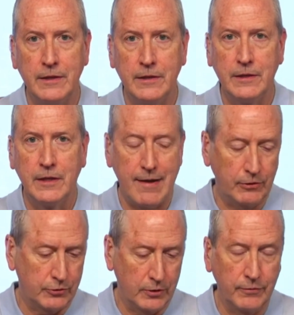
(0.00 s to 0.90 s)
having
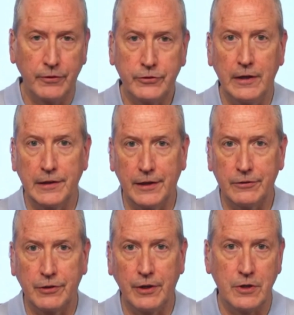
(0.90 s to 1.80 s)
served in the state
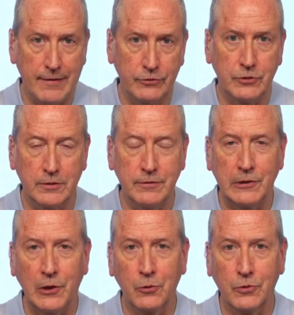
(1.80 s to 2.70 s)
legislature, having served in
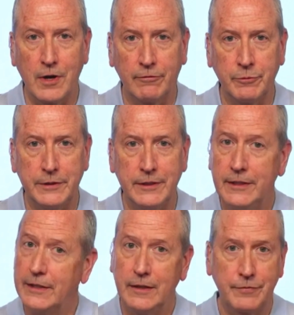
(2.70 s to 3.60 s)
local government,
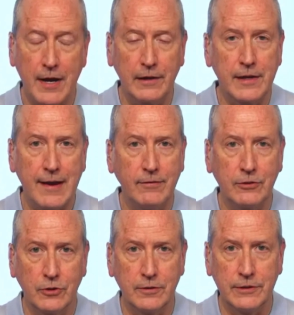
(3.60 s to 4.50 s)
and finally having
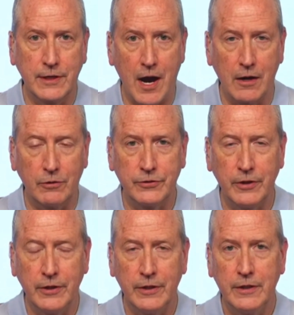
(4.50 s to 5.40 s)
served in Congress,
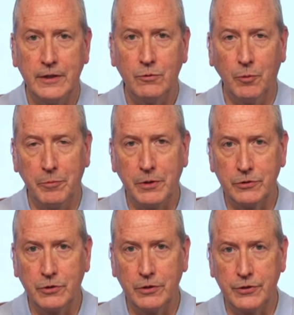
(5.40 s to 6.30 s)
will put me
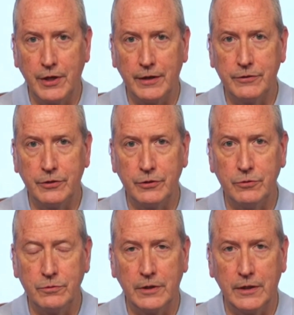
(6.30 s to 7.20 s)
in good stead
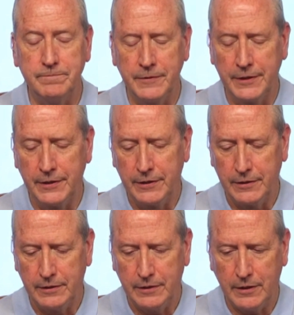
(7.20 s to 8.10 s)
to
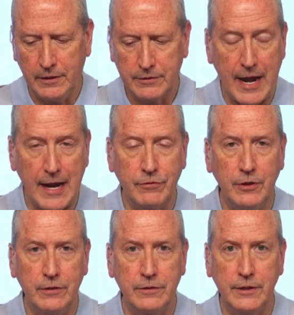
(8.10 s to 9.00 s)
have
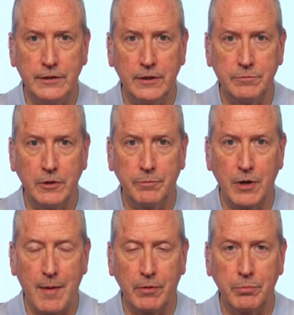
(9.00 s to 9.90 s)
the
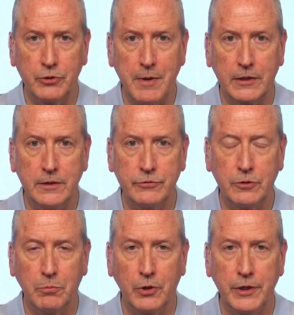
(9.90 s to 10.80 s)
proper perspectives
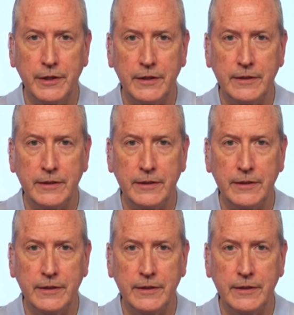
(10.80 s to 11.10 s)
to bring.